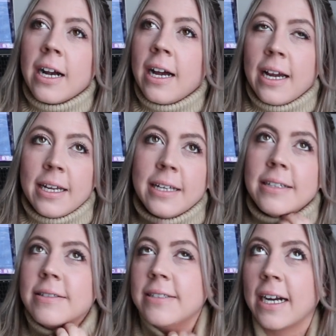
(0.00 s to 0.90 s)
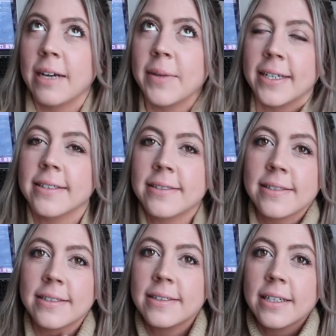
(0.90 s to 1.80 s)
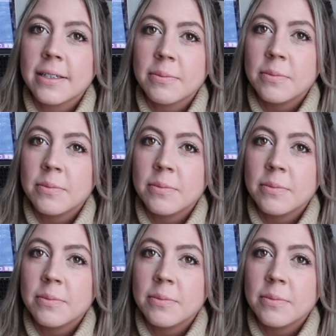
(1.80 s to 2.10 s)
I die because it's like